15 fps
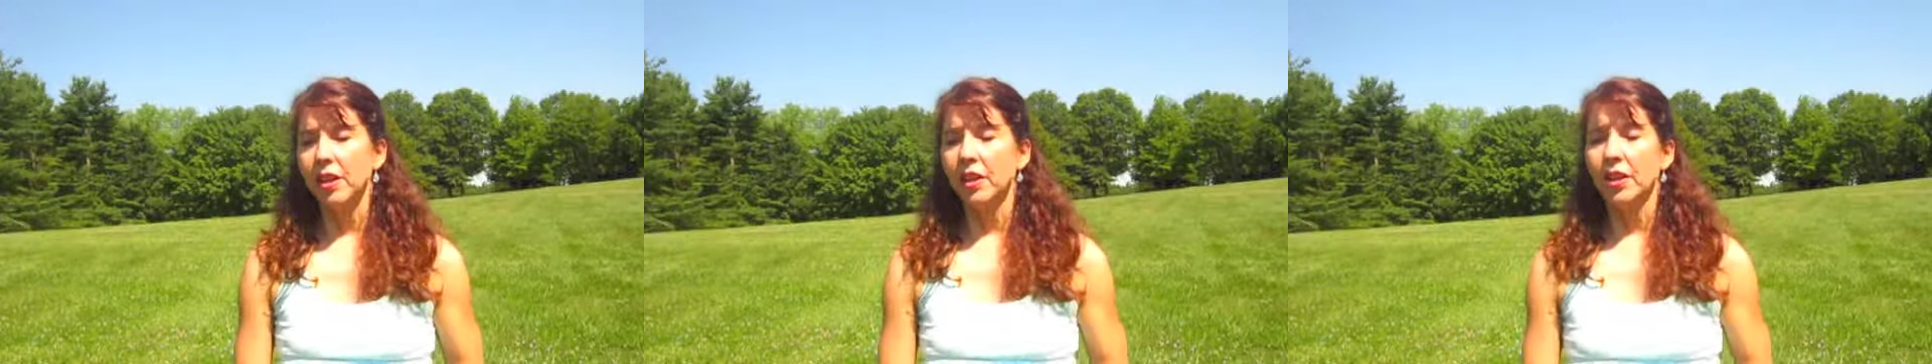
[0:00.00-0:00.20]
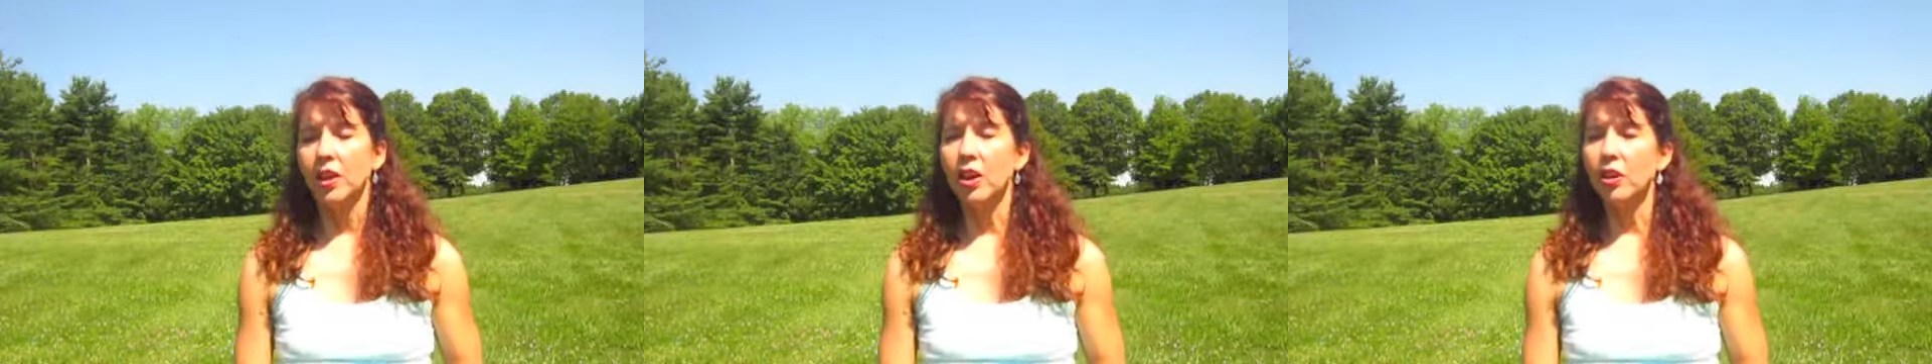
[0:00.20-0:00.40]

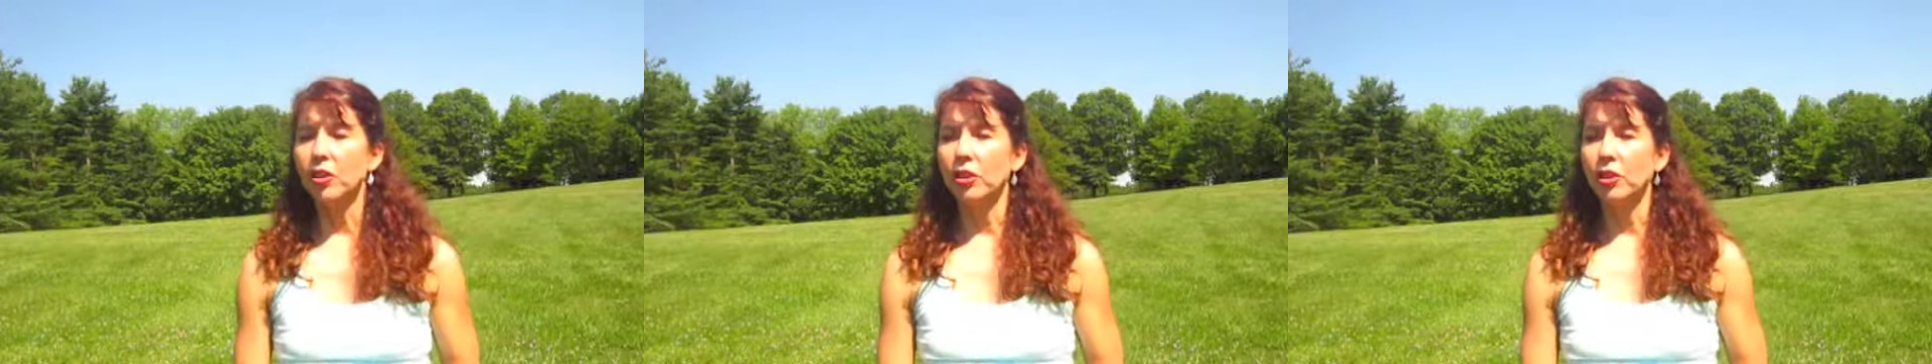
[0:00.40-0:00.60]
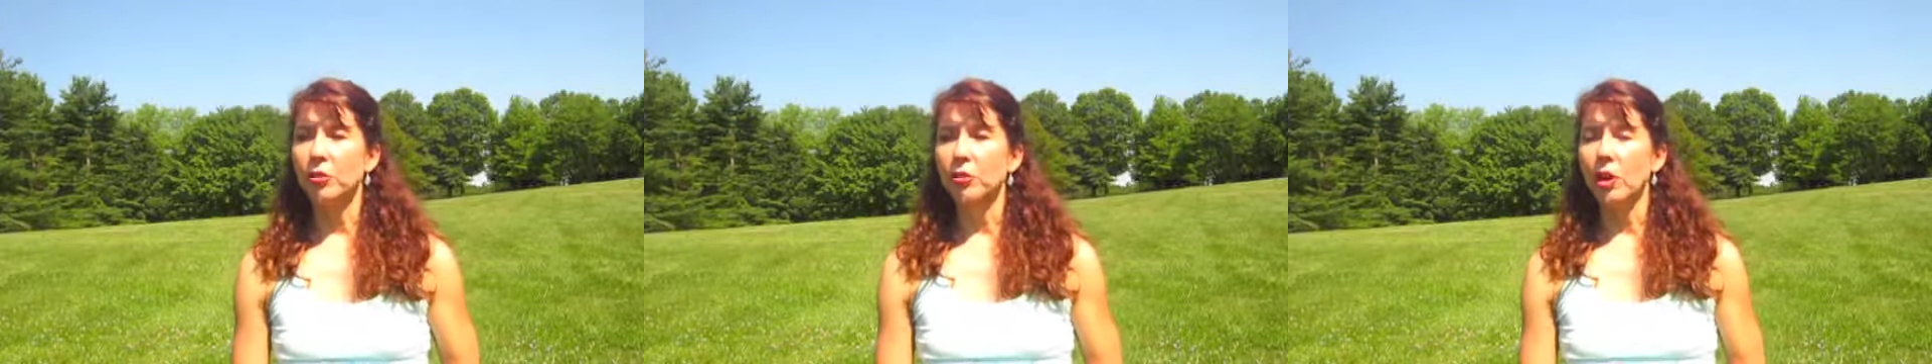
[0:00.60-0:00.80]
you know,
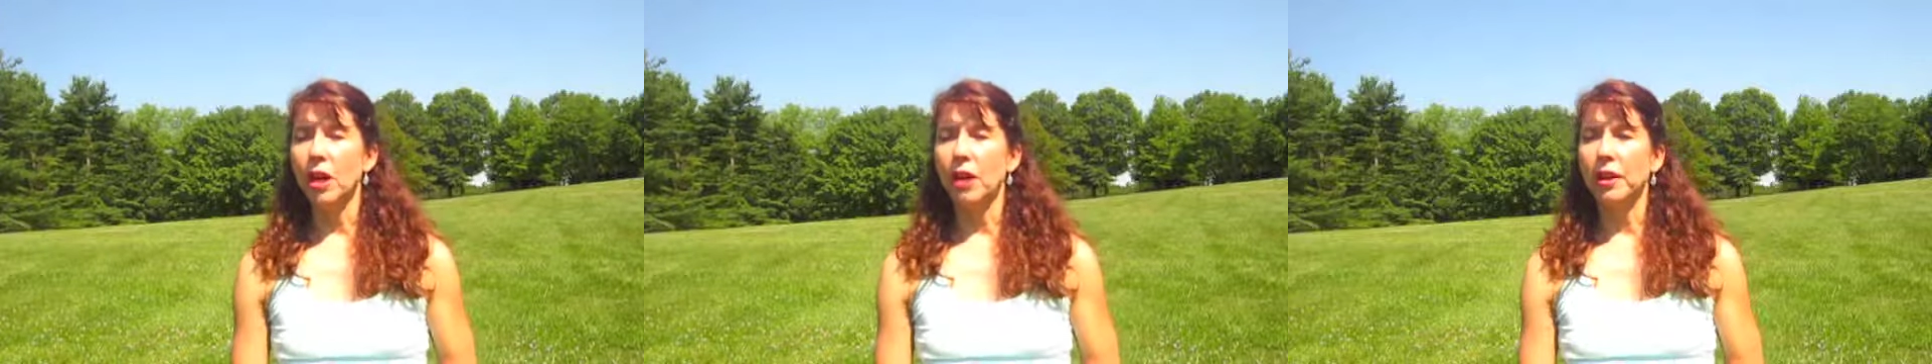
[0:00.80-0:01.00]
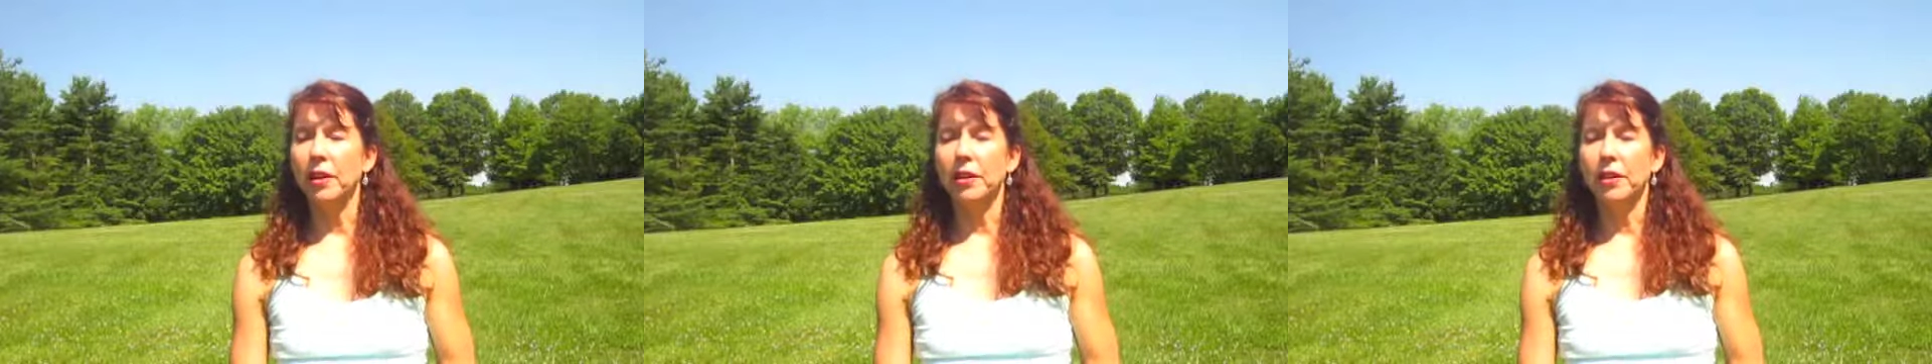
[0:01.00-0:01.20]
you,
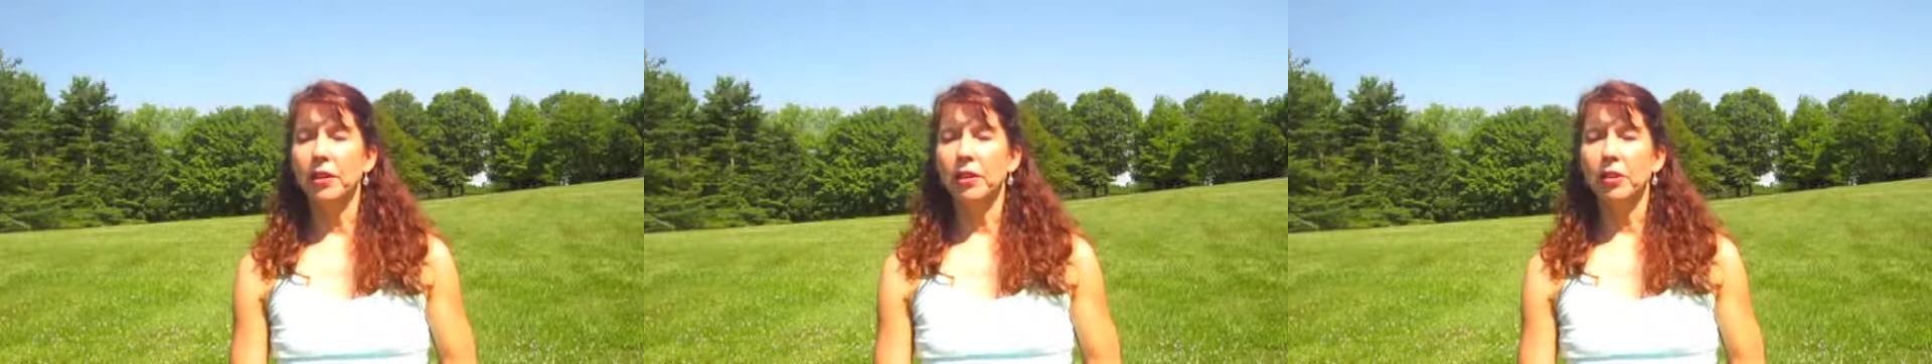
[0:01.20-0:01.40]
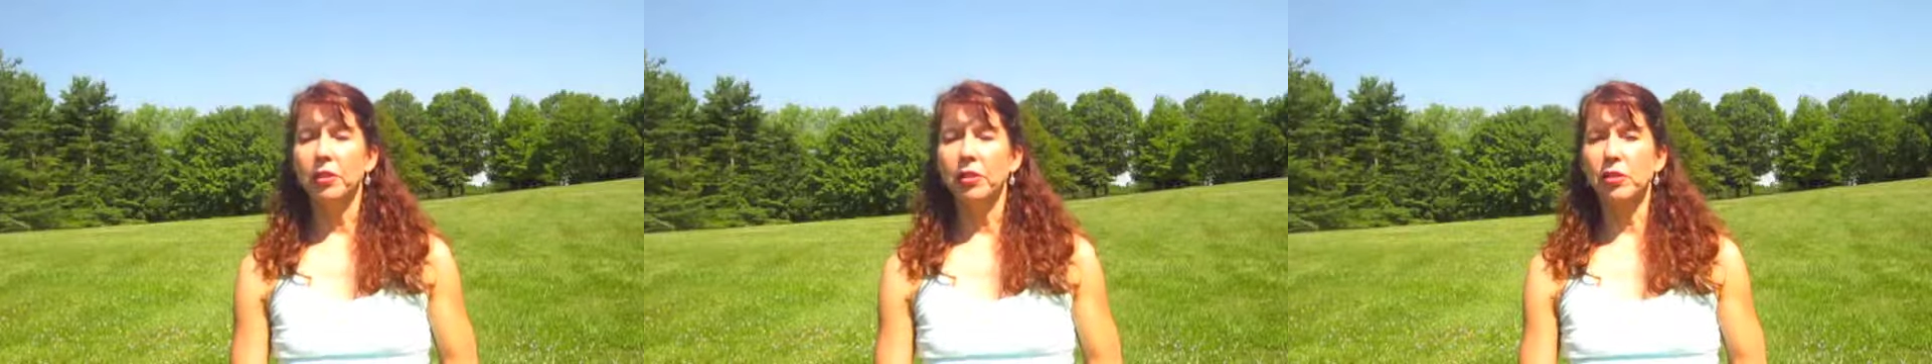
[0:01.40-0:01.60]
uh,
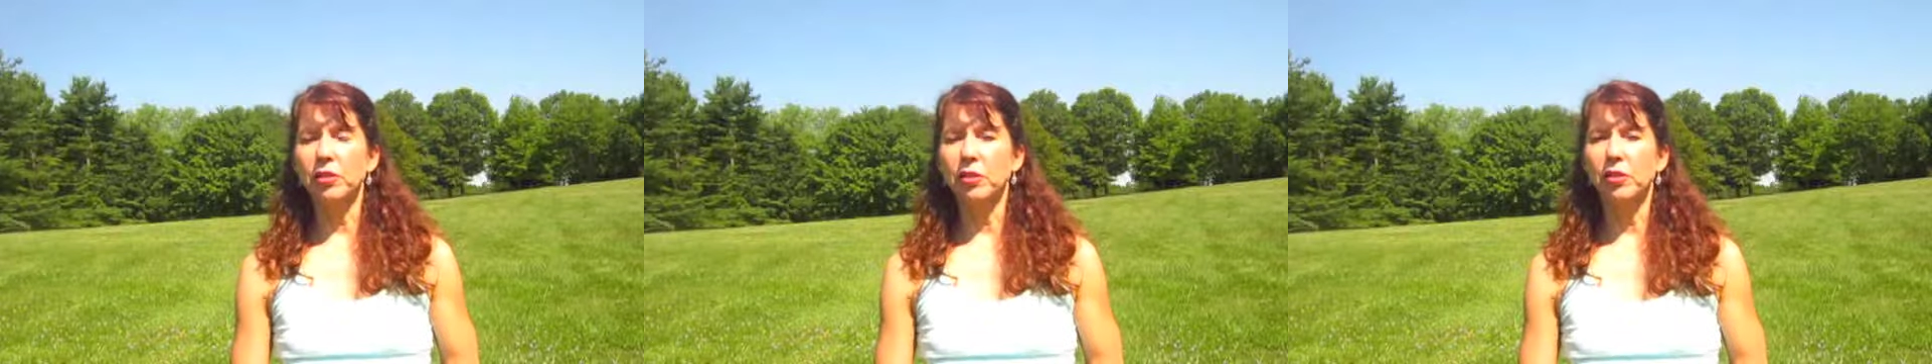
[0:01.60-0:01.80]
you're,